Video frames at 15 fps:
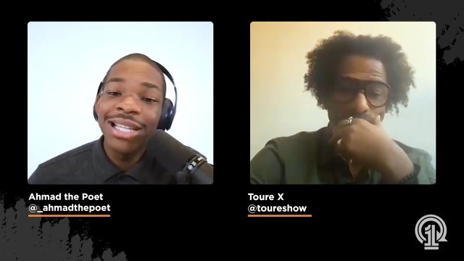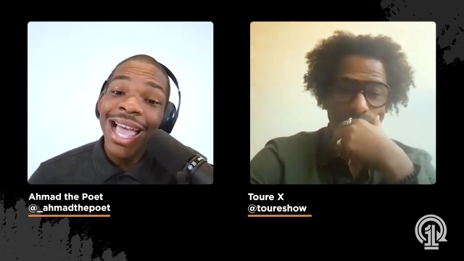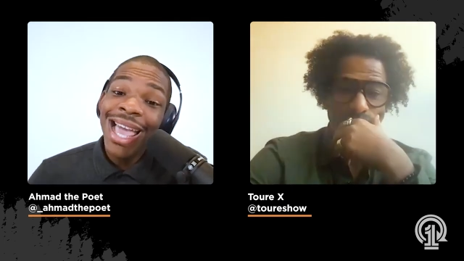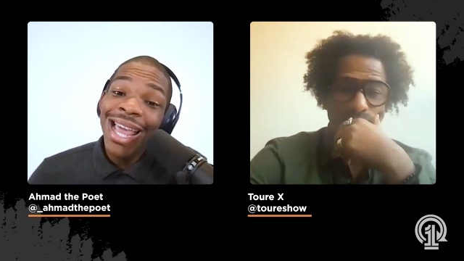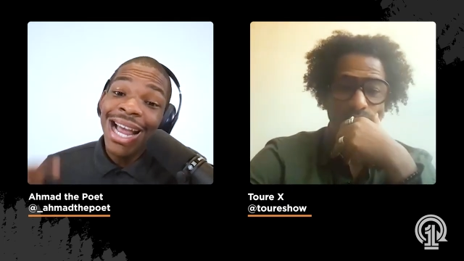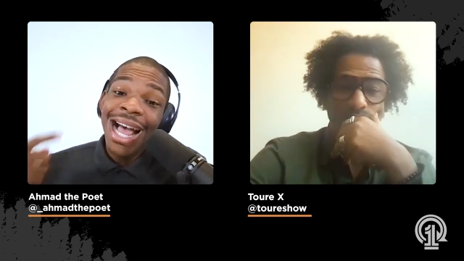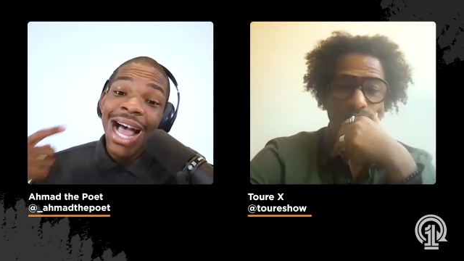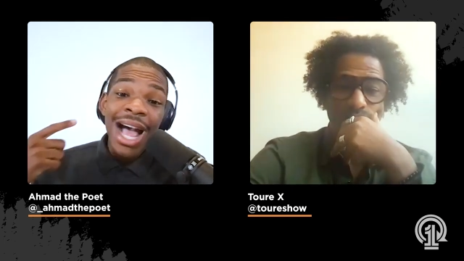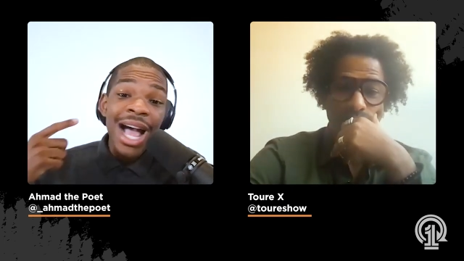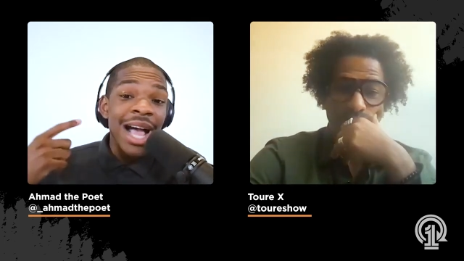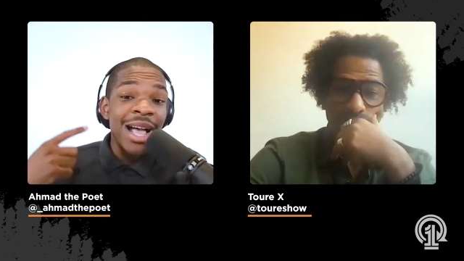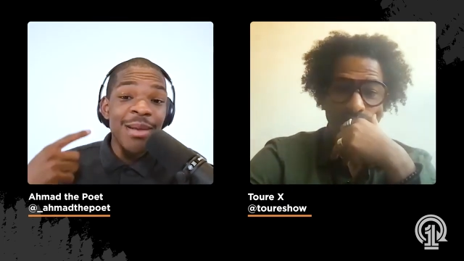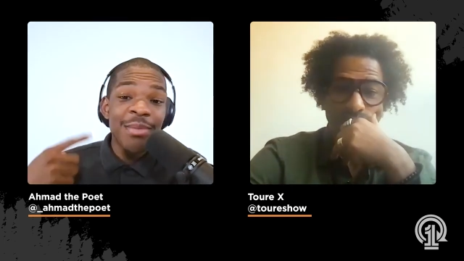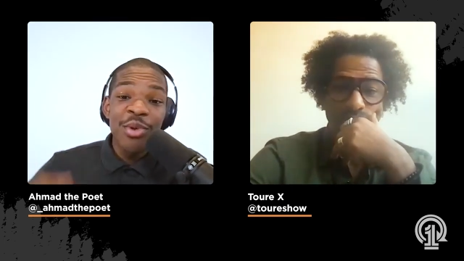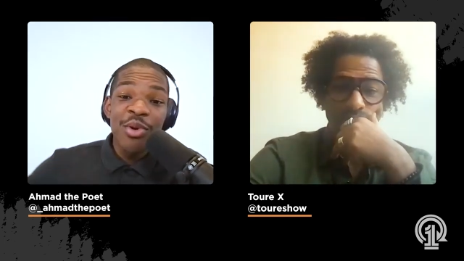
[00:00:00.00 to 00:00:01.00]
Speaker 1: I had an
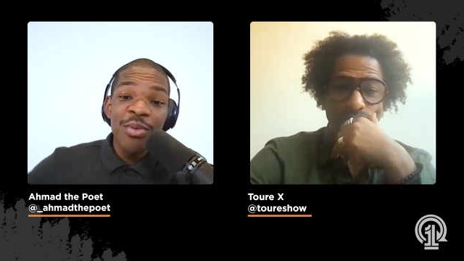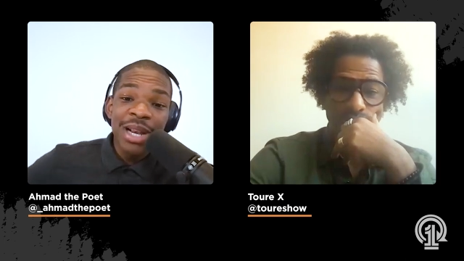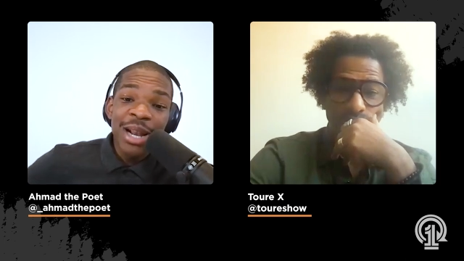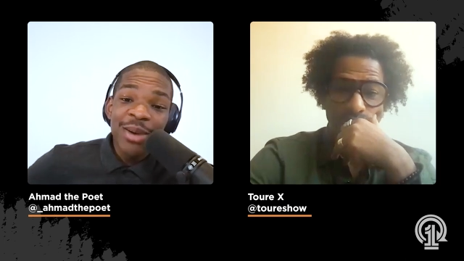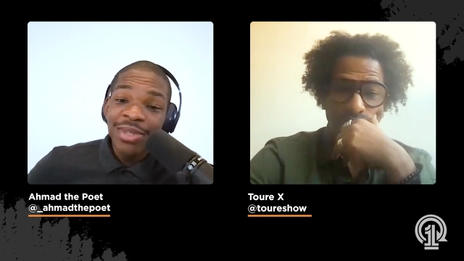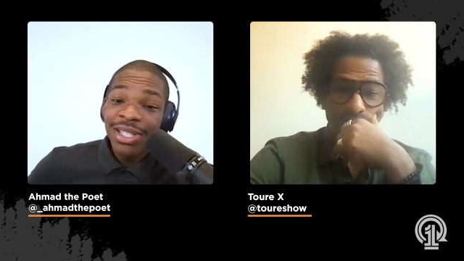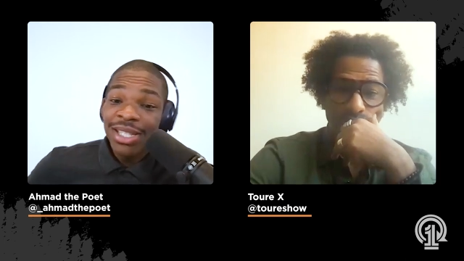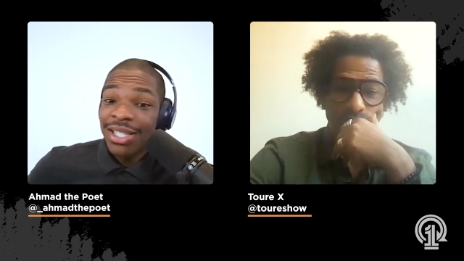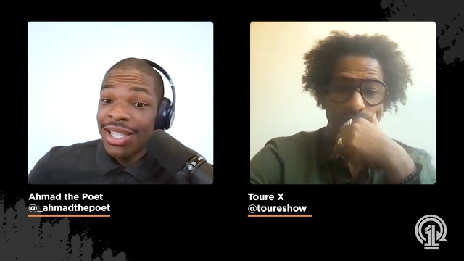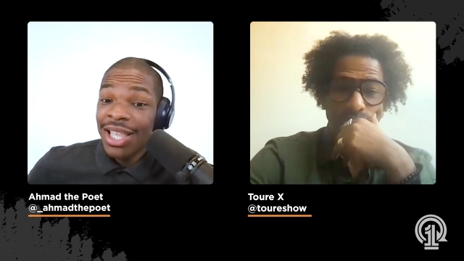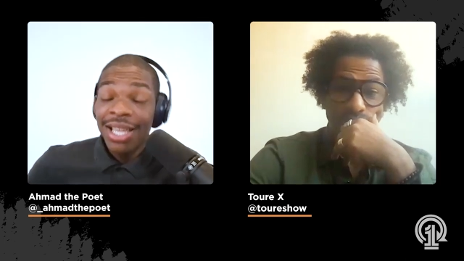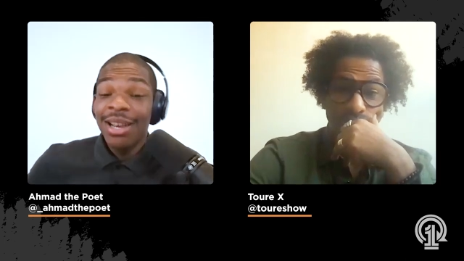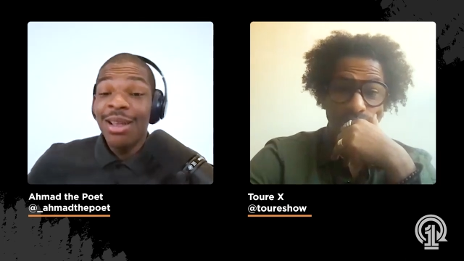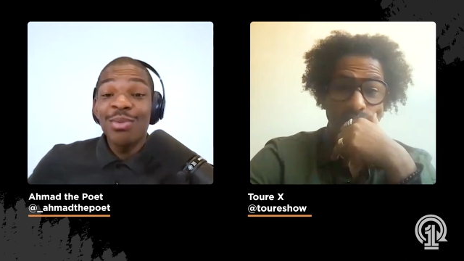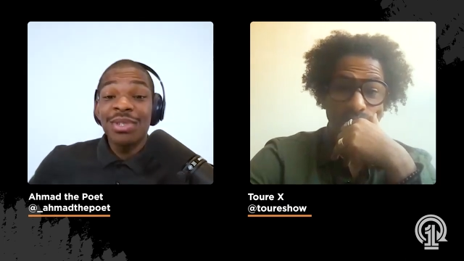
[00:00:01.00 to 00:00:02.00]
aha moment. I was just
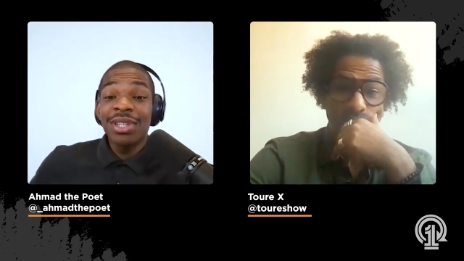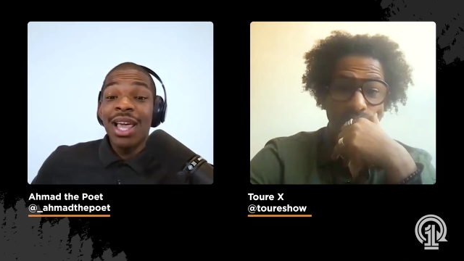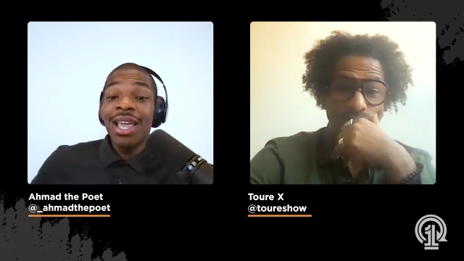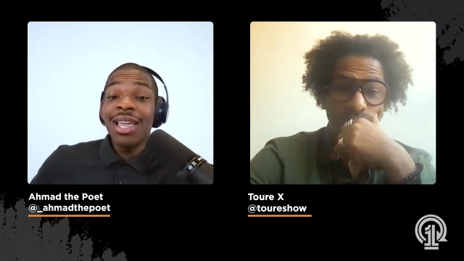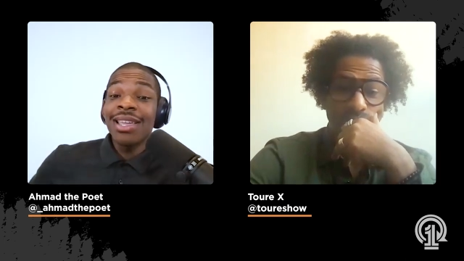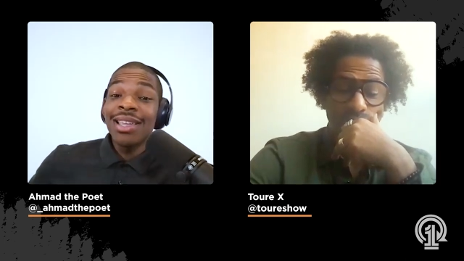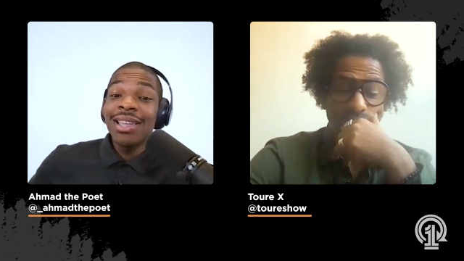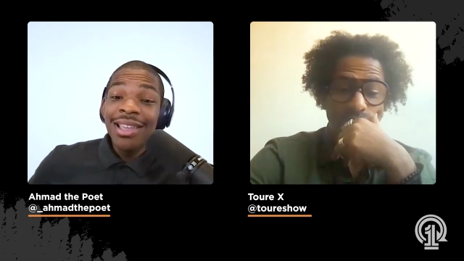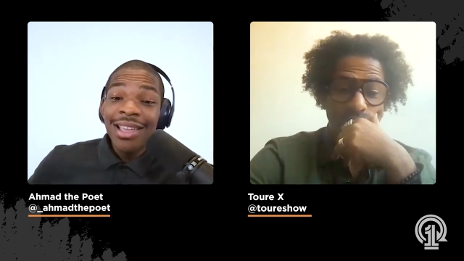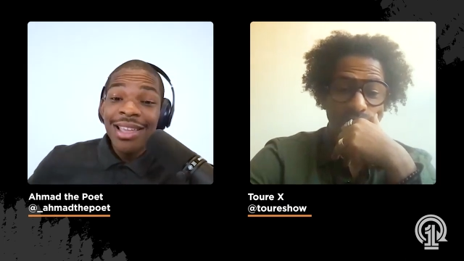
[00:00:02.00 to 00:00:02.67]
thinking, I was like,